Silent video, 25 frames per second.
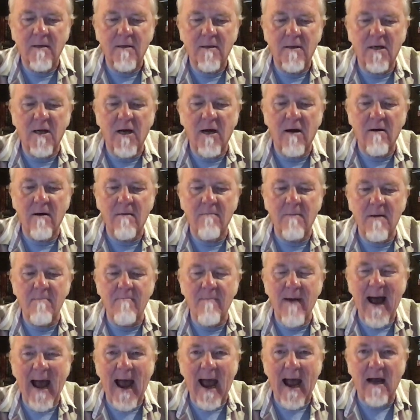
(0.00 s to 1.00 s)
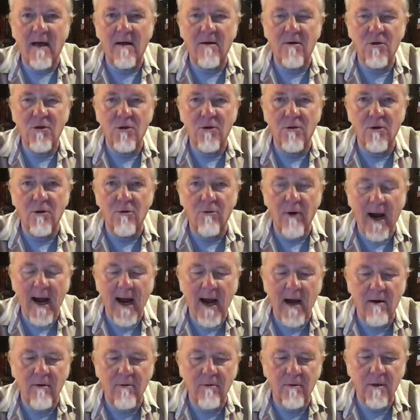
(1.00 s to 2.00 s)
to carry me back to the
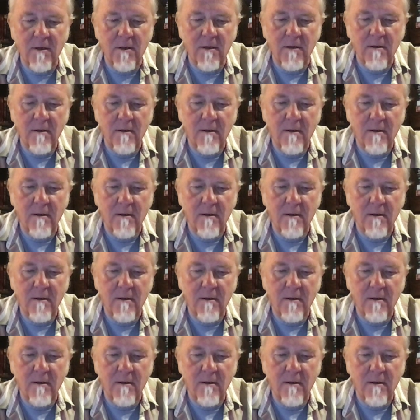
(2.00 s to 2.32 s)
ground.